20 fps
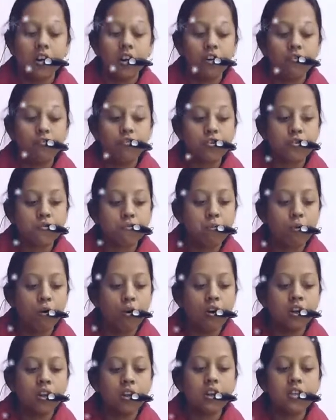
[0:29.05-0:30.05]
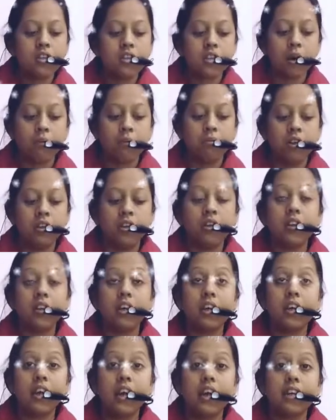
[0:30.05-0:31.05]
He was born in Dublin
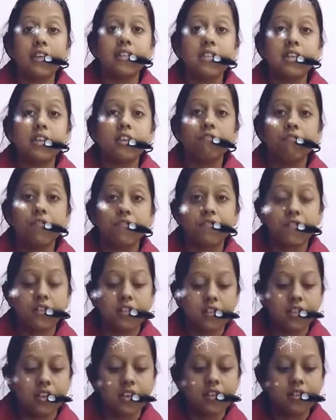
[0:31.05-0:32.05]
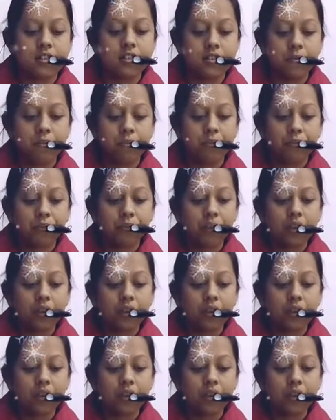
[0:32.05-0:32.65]
in 1856.